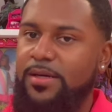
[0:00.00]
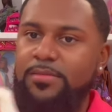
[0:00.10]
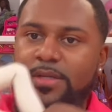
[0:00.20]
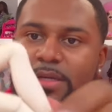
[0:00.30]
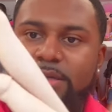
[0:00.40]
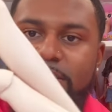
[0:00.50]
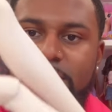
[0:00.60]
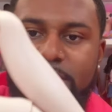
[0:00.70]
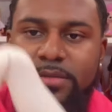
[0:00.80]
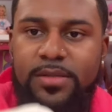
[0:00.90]
I'm like,
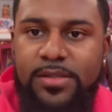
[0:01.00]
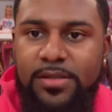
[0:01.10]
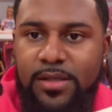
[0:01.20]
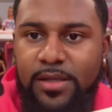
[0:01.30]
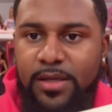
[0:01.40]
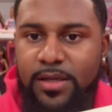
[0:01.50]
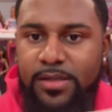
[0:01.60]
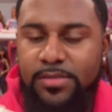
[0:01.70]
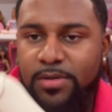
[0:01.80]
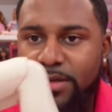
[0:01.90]
ugh,
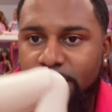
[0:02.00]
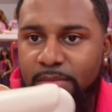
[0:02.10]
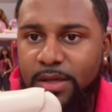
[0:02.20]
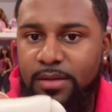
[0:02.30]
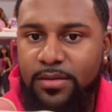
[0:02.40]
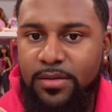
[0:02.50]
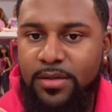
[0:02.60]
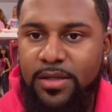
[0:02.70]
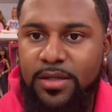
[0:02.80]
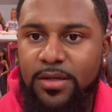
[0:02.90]
it's blowing me.
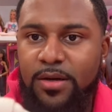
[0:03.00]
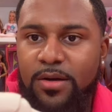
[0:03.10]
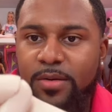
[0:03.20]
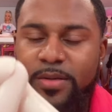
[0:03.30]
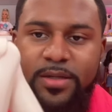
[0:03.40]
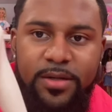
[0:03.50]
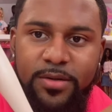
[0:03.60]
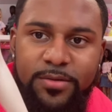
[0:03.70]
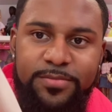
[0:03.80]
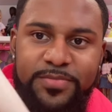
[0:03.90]
Y'all already
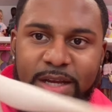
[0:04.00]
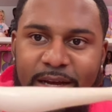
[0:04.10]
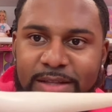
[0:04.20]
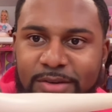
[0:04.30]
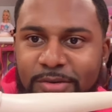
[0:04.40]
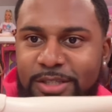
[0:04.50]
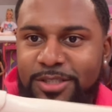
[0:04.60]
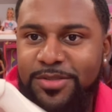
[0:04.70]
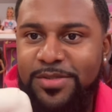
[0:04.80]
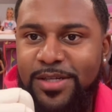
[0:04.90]
know I got throat
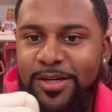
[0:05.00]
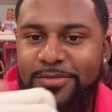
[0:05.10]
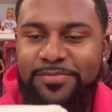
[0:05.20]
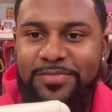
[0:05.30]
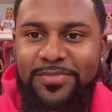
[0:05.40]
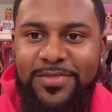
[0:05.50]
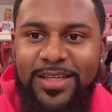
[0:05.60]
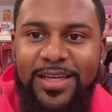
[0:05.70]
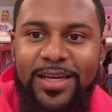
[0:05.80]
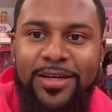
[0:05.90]
issues, so
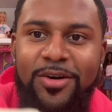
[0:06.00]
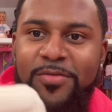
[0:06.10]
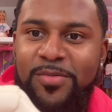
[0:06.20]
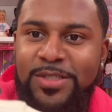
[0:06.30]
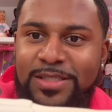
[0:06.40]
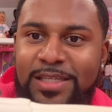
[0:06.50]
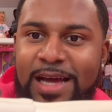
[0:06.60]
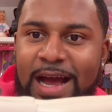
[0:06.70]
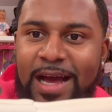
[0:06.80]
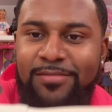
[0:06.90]
getting COVID was
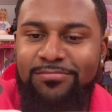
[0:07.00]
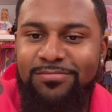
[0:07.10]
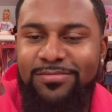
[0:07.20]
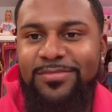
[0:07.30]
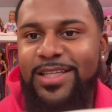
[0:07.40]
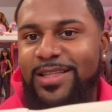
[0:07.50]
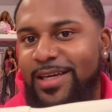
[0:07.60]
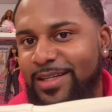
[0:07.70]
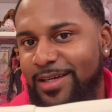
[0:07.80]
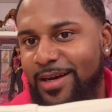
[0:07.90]
not the
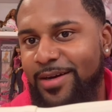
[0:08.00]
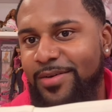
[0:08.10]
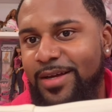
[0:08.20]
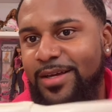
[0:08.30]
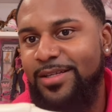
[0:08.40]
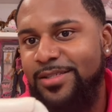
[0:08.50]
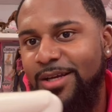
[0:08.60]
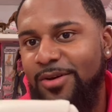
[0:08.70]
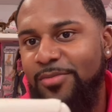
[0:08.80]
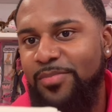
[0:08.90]
thing to go.
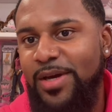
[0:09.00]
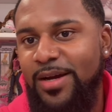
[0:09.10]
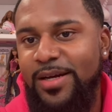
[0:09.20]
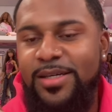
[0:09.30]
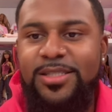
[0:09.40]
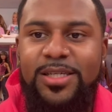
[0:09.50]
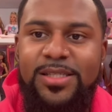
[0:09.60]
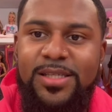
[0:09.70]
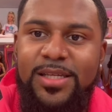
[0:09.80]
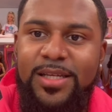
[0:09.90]
So, period, she can
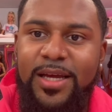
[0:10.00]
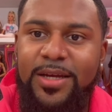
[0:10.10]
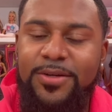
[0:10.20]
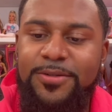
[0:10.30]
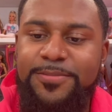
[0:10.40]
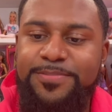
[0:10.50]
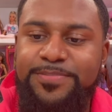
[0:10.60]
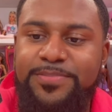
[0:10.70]
sit down.